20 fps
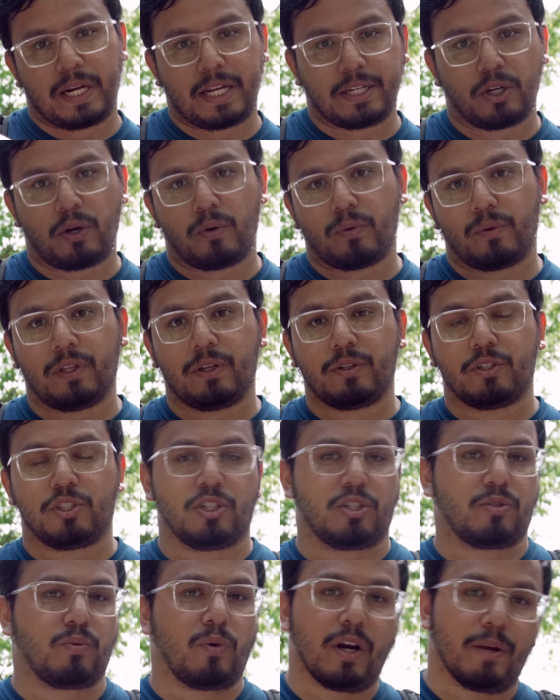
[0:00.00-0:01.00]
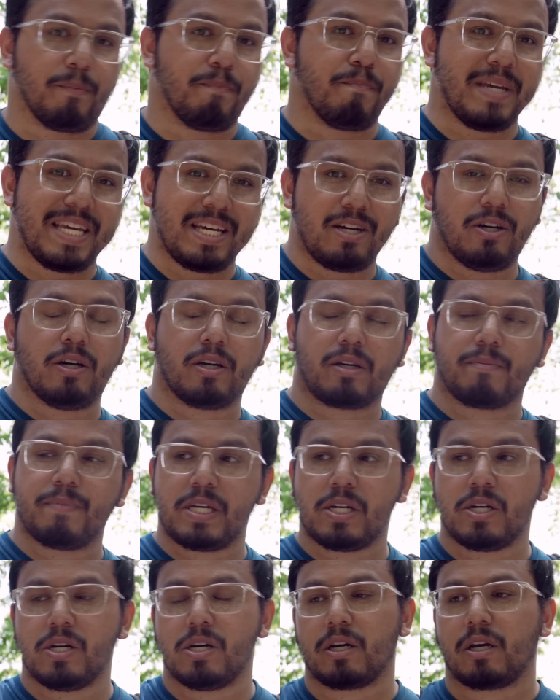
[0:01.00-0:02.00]
I don't really just want to meat
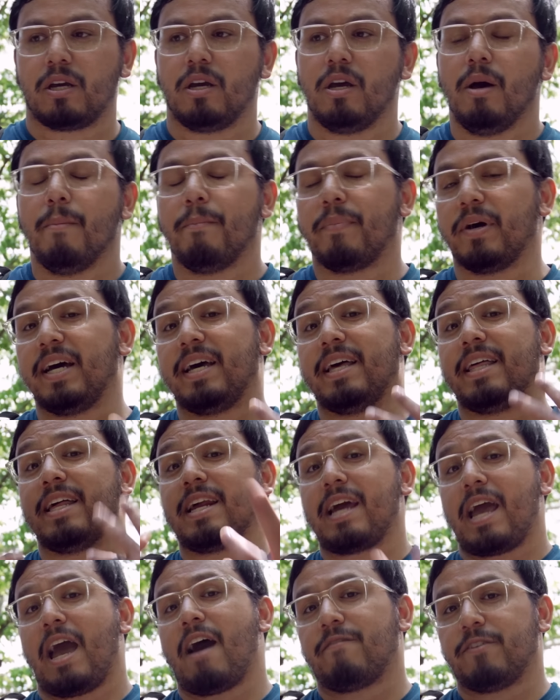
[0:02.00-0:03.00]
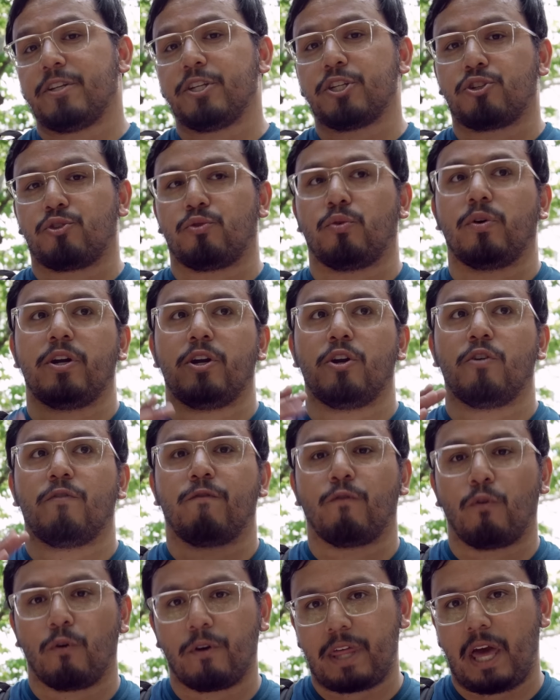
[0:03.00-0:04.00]
hook. But then I have a destroyer
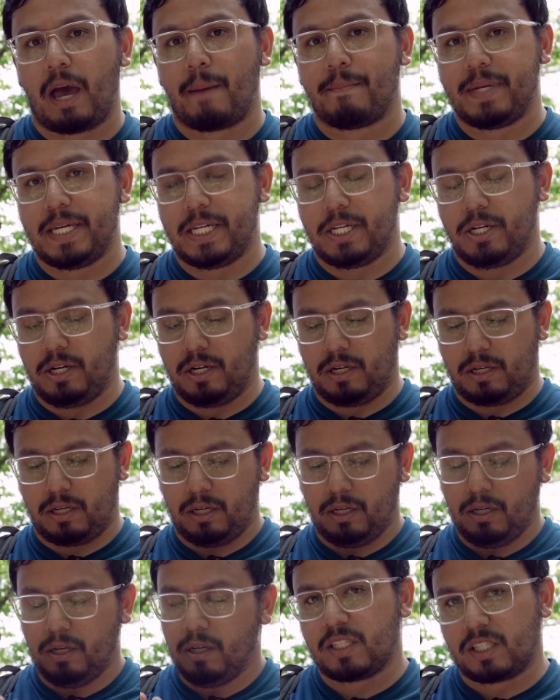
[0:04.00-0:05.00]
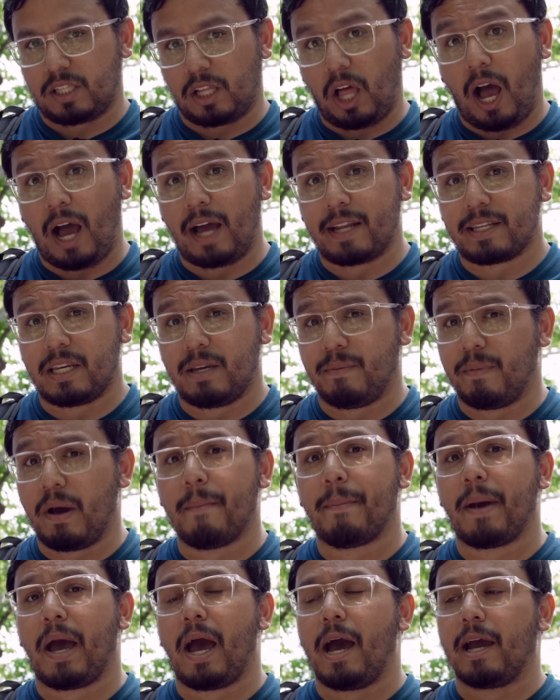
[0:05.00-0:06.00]
for that meat hook slot in my
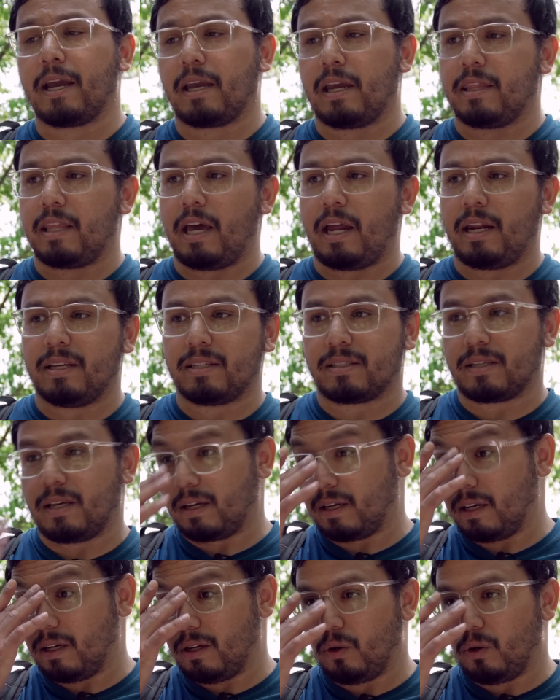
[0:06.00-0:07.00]
bag, and that is like an